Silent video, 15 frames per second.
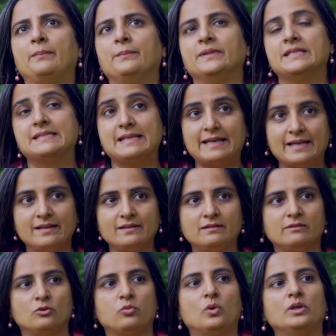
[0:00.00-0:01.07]
The second
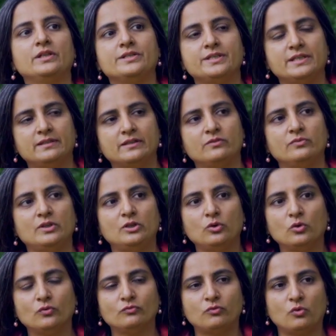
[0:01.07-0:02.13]
quality that we
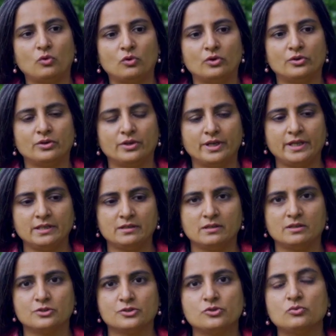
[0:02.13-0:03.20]
look for in
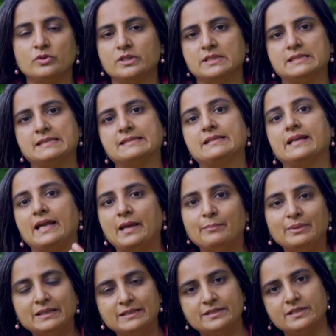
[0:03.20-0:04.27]
students is their
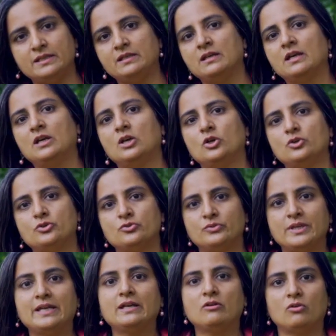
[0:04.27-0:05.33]
ability to
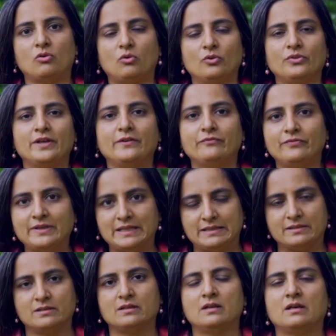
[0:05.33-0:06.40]
think on their
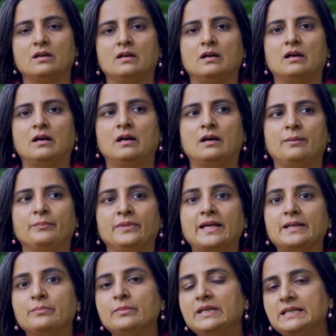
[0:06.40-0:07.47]
feet.
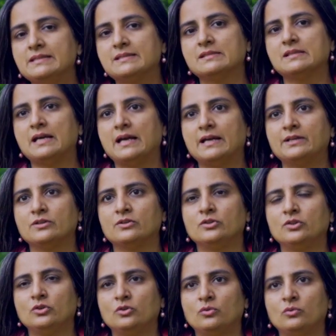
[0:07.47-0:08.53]
That means that,
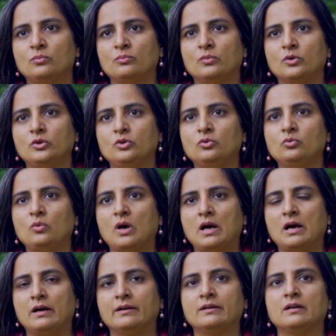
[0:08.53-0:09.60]
you know, you
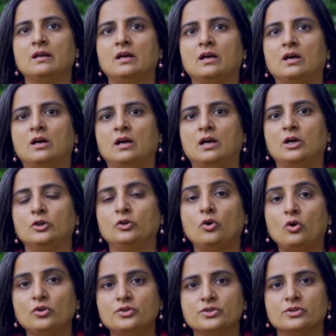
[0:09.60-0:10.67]
are
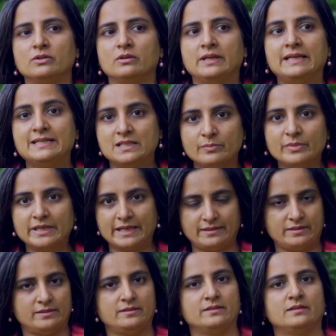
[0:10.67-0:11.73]
not
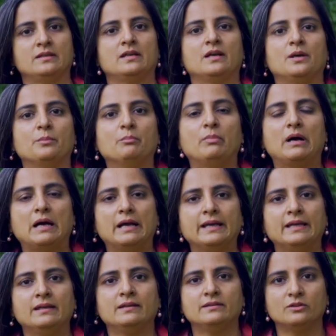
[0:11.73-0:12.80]
intimidated
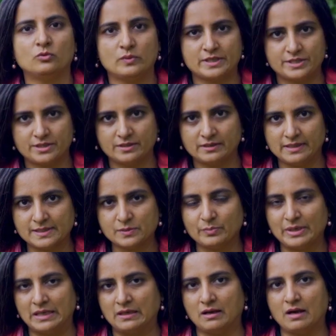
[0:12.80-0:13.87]
by the question that's
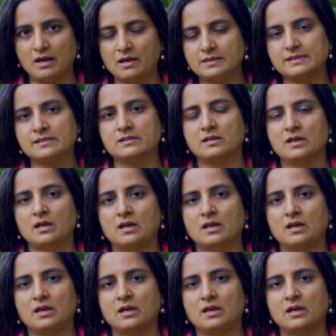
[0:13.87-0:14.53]
being asked.